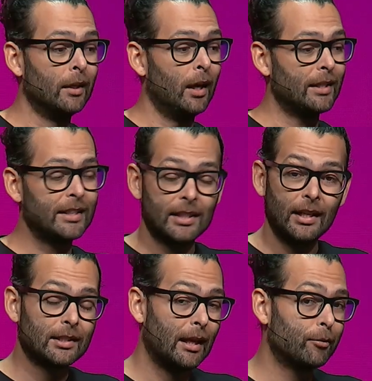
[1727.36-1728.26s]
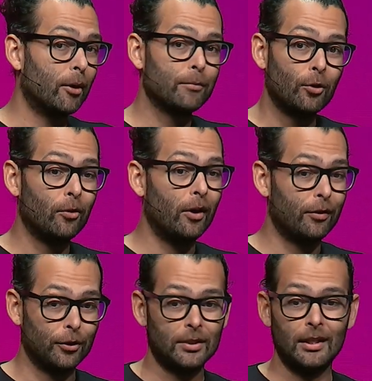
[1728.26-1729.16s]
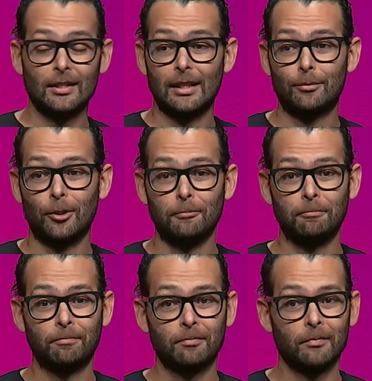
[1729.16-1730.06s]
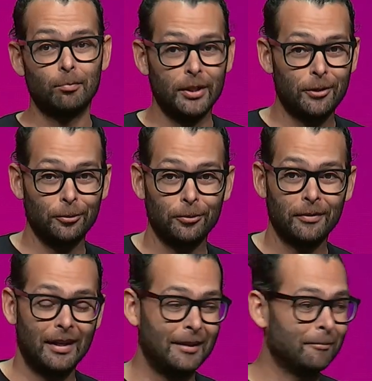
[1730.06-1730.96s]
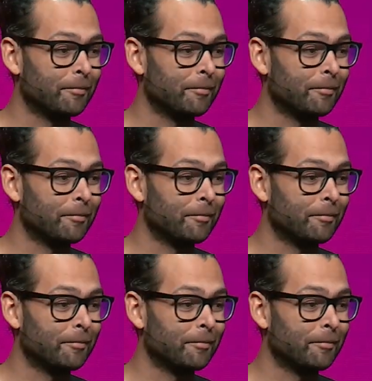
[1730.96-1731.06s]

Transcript: a 16-inch laptop, not a 13-inch laptop. Pretty cool, huh?